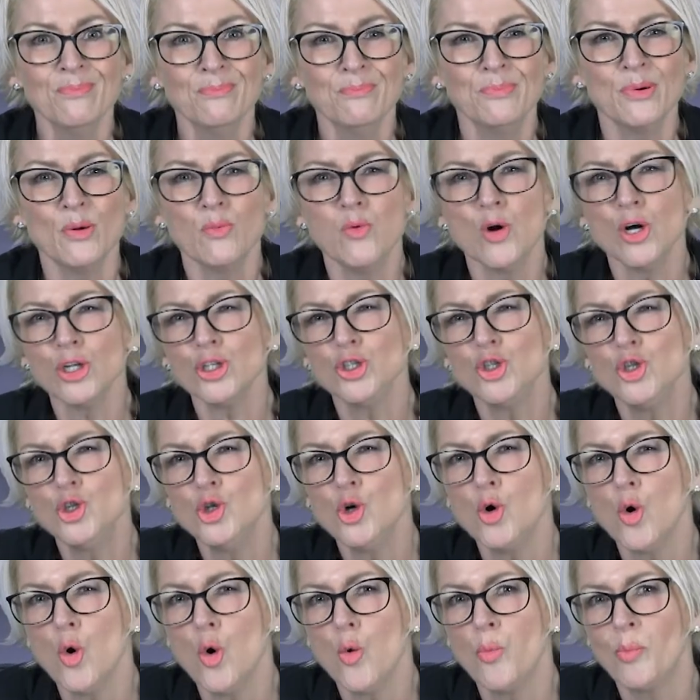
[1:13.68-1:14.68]
But what's
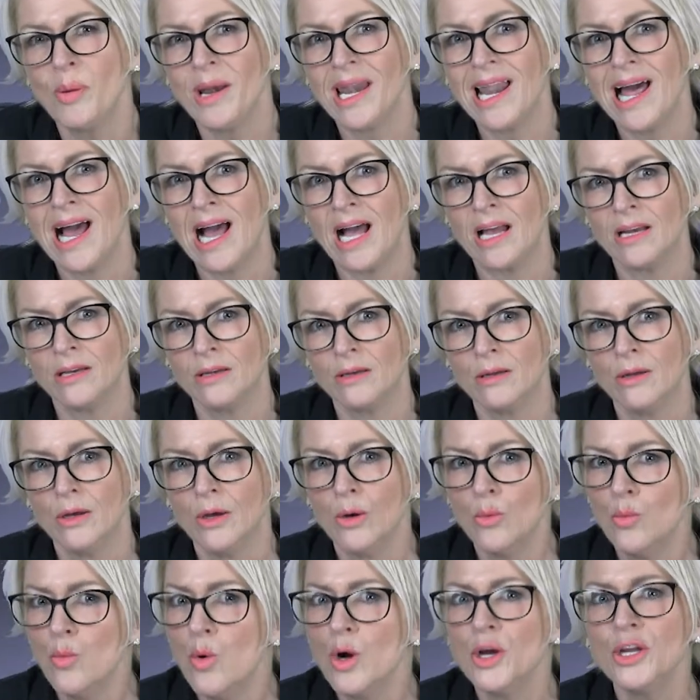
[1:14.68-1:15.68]
your plan?
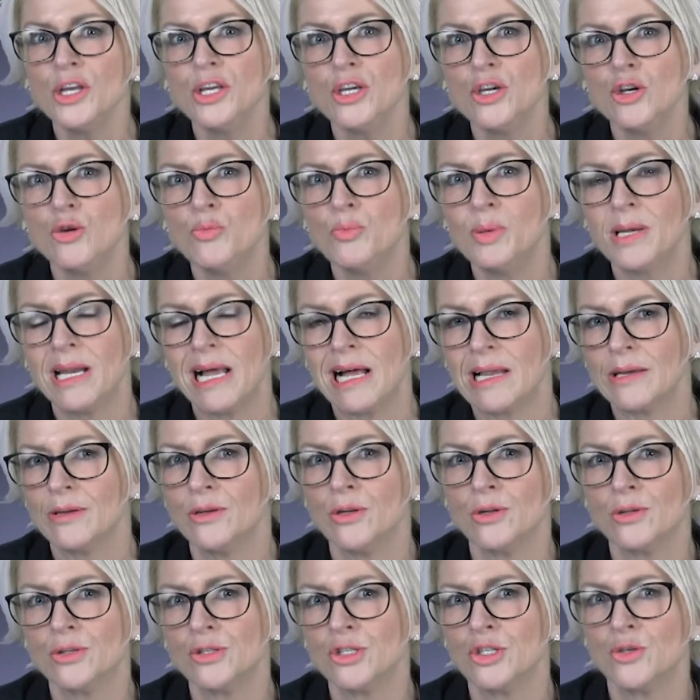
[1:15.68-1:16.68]
What are you
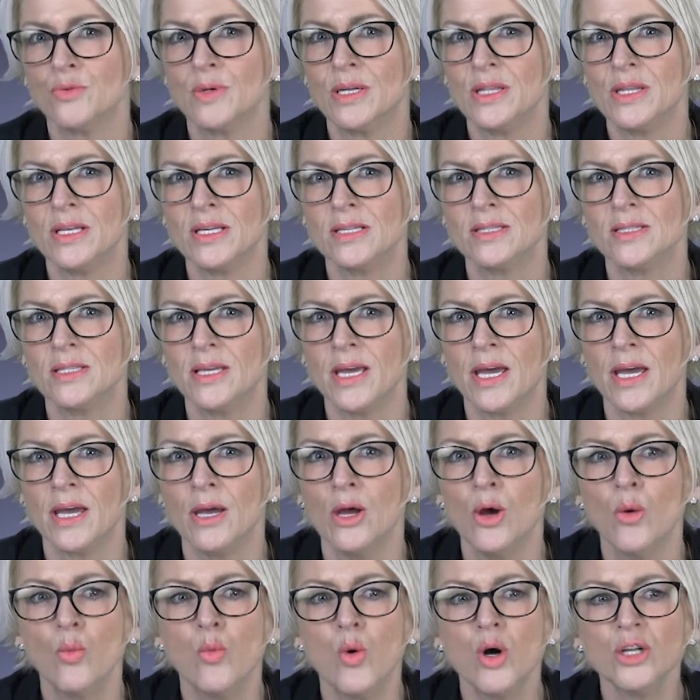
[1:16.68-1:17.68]
planning on doing this
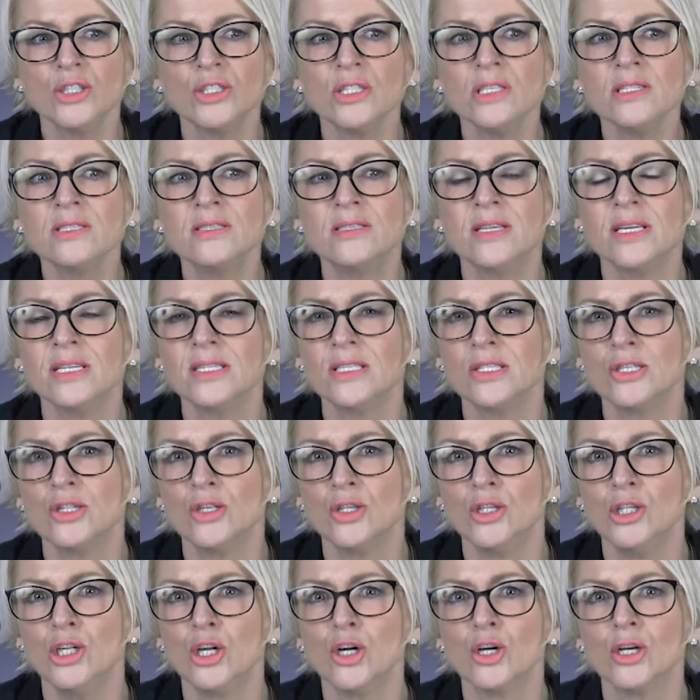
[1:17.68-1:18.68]
year? What does this
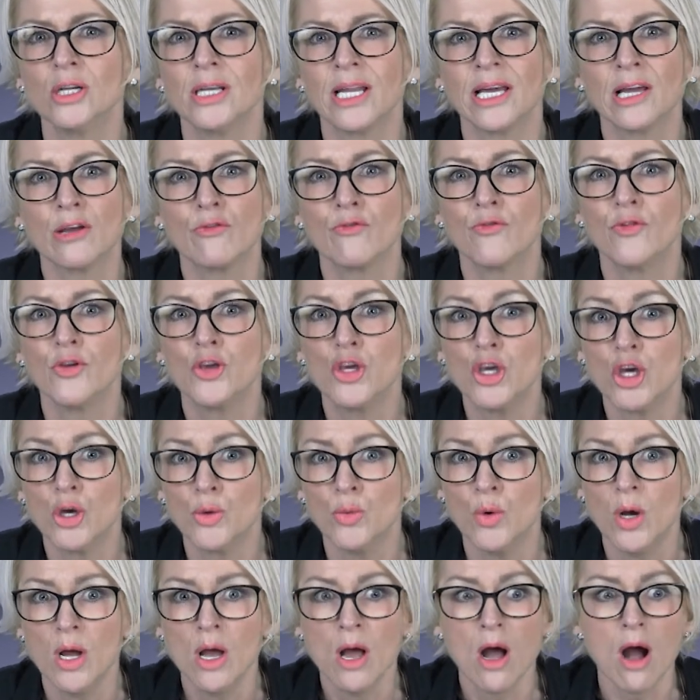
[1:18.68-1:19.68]
year look like for
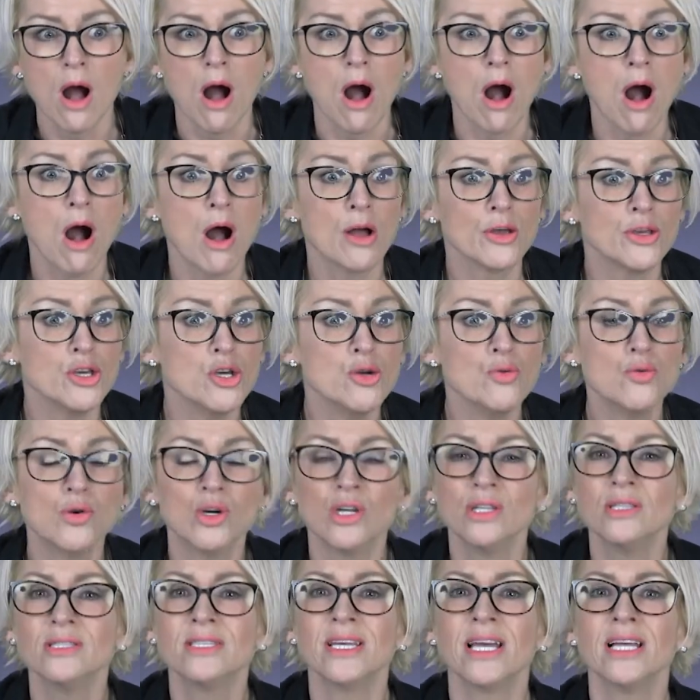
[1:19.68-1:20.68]
you? Are you
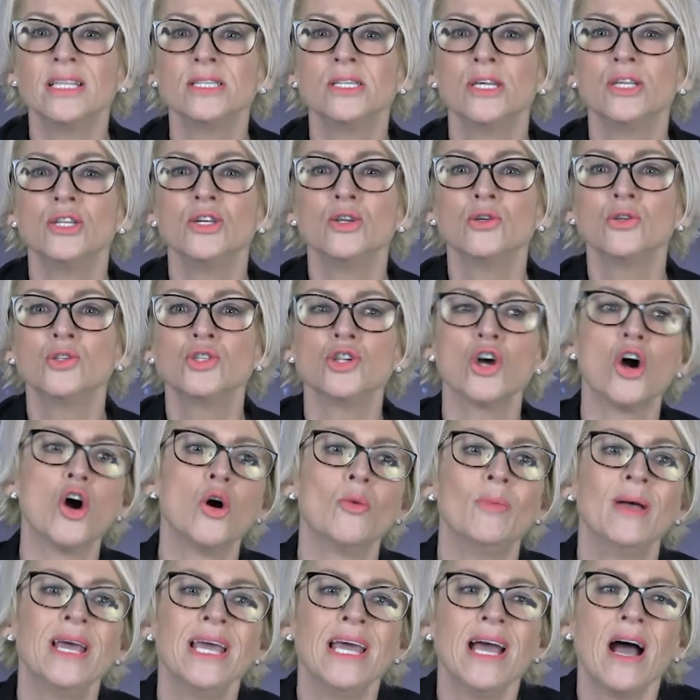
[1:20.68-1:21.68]
content in your
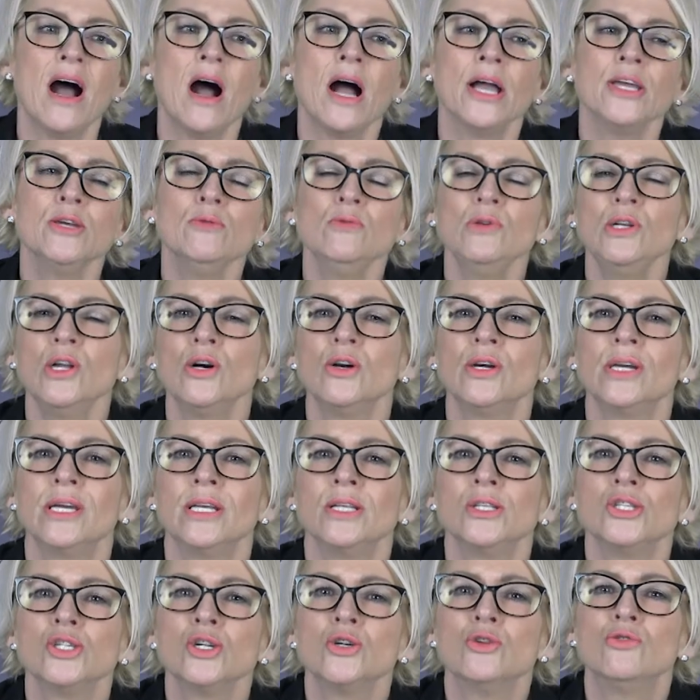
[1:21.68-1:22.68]
job? Are you
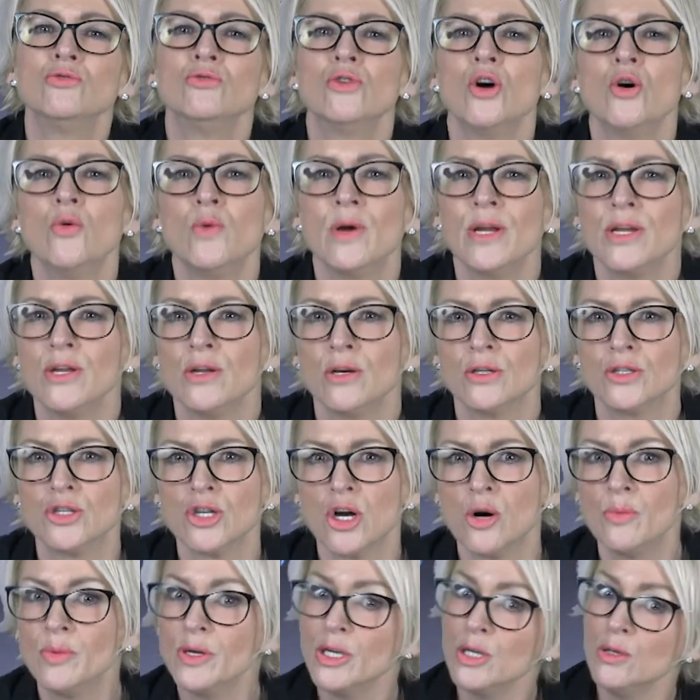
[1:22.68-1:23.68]
looking to grow in your
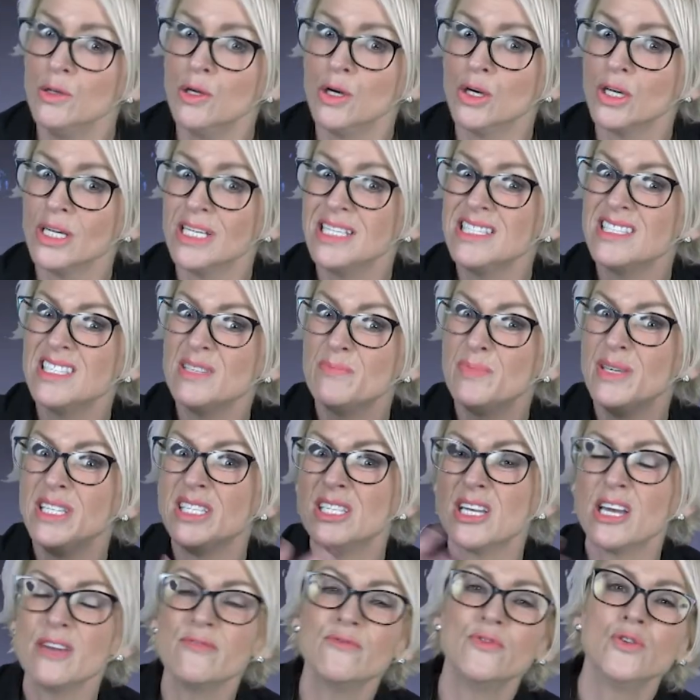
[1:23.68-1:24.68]
job? Are you looking to be
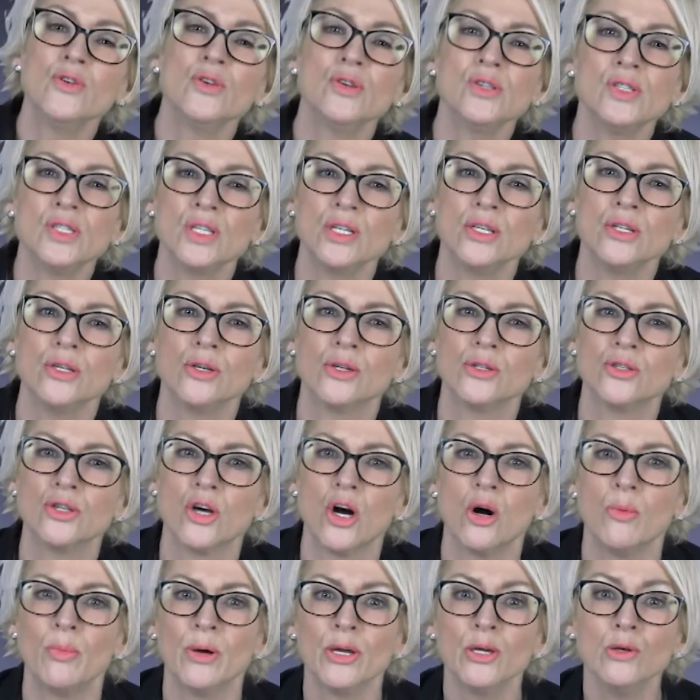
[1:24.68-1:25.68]
diverse in your
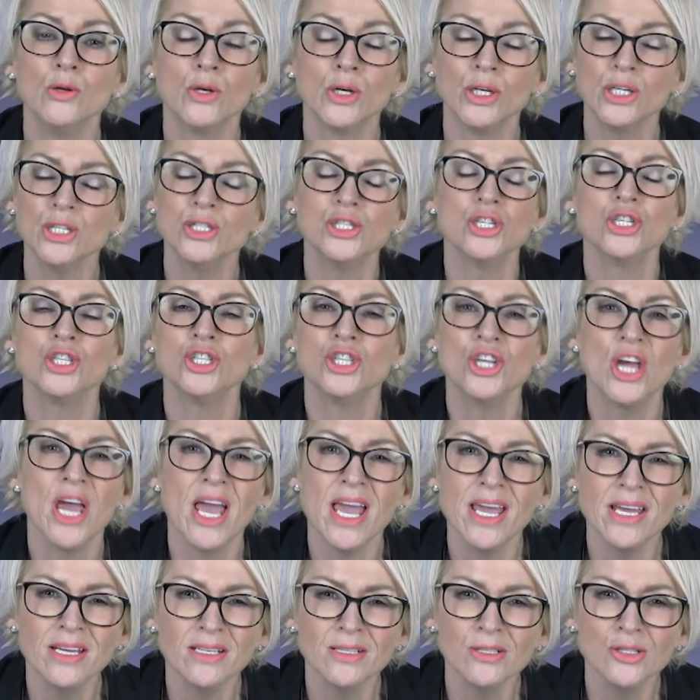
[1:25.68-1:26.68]
job? Are you looking to
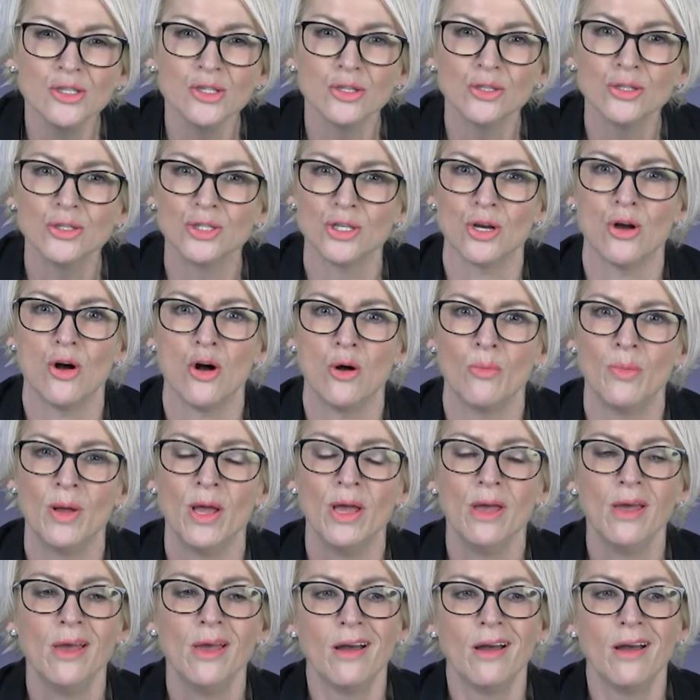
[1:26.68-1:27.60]
change your job?